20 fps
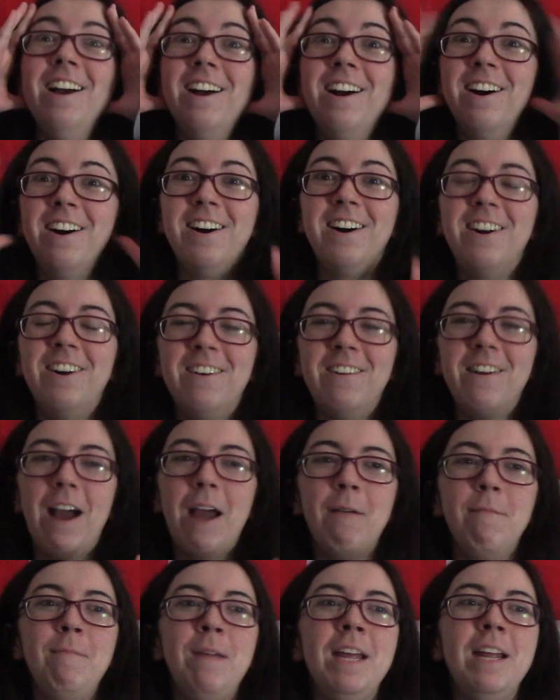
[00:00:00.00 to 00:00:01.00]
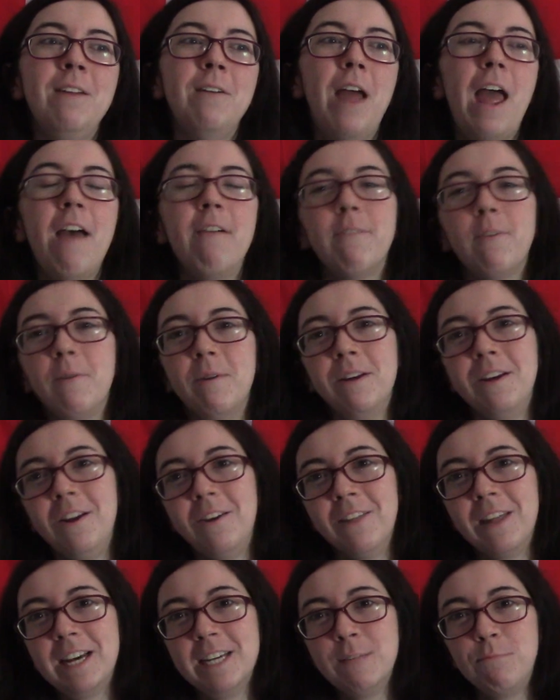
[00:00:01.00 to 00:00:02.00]
oh, I mean, everyone
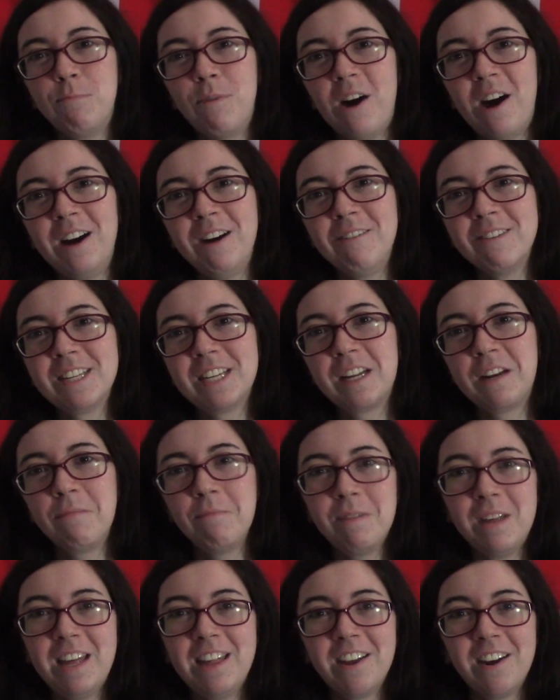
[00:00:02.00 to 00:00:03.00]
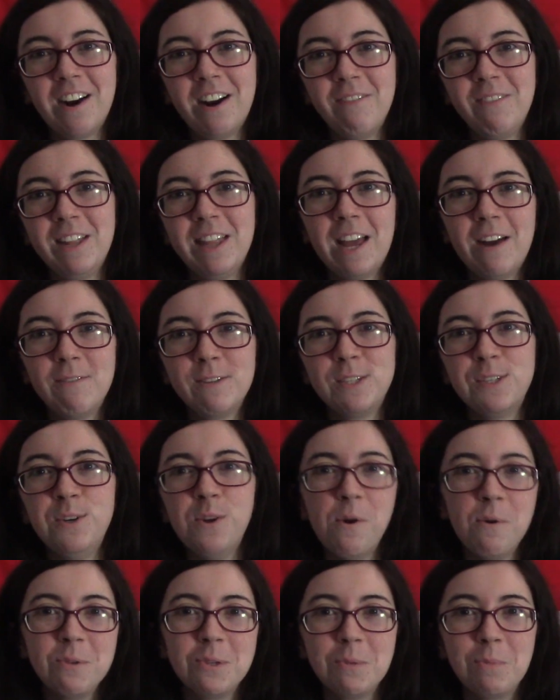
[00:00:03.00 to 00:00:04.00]
knew that his body wasn't going to be there. I mean, that was
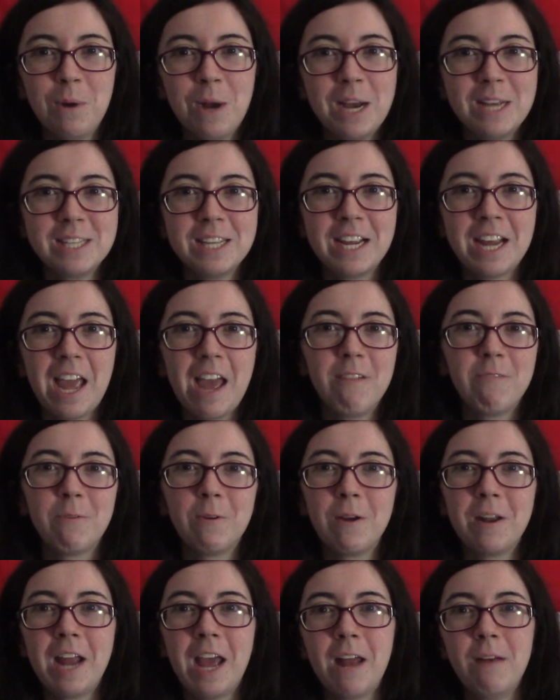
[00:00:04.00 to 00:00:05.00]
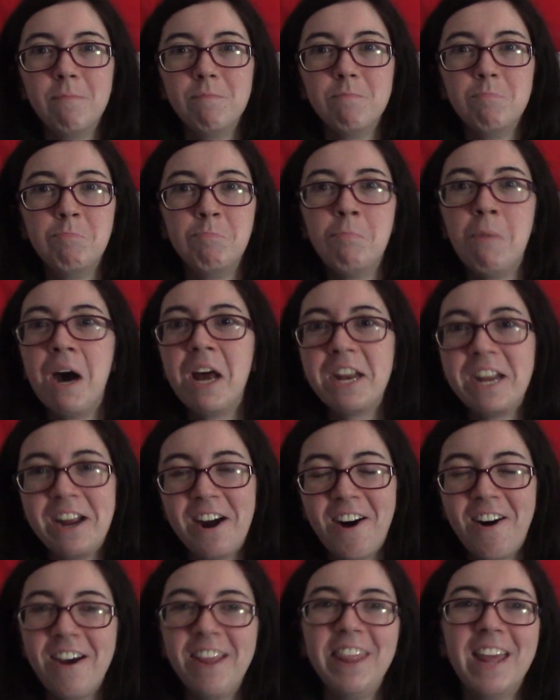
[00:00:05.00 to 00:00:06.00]
no surprise. Like everyone had money
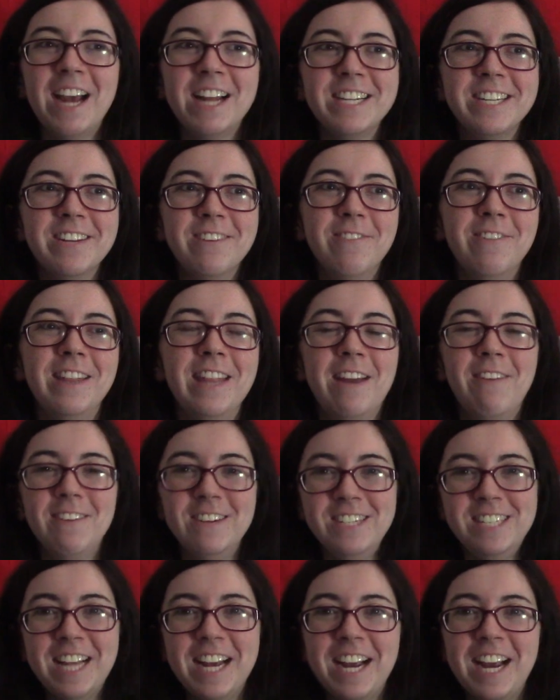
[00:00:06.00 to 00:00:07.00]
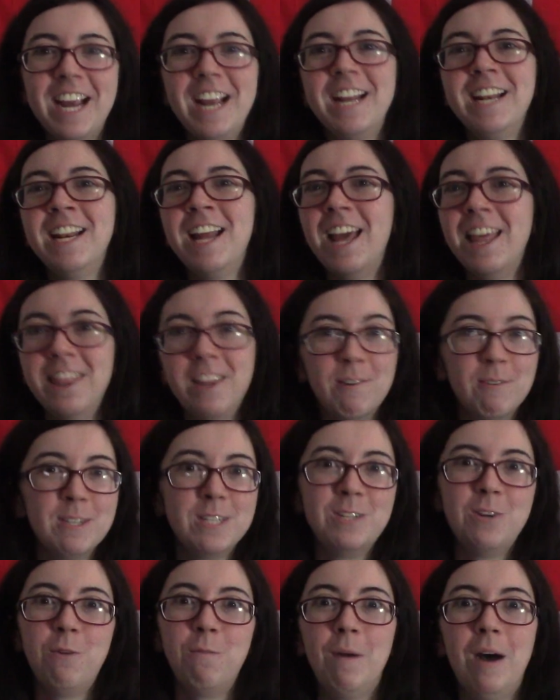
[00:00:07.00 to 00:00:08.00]
on that. So when they were digging and there
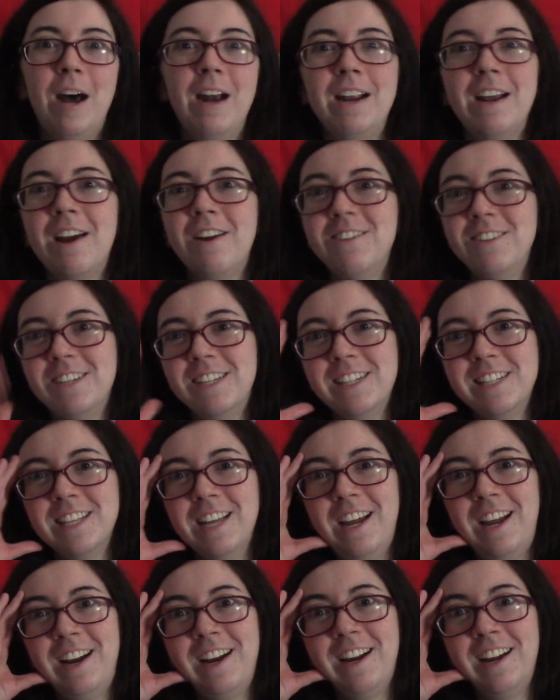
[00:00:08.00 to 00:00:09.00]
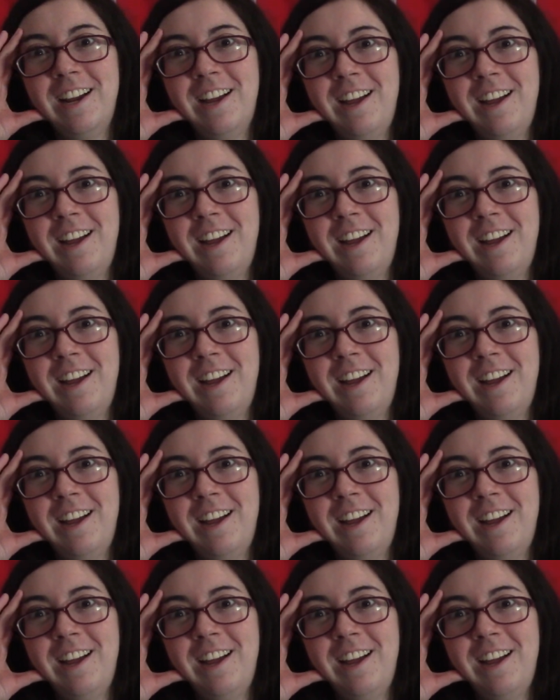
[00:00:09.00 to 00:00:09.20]
was no body, I was just like,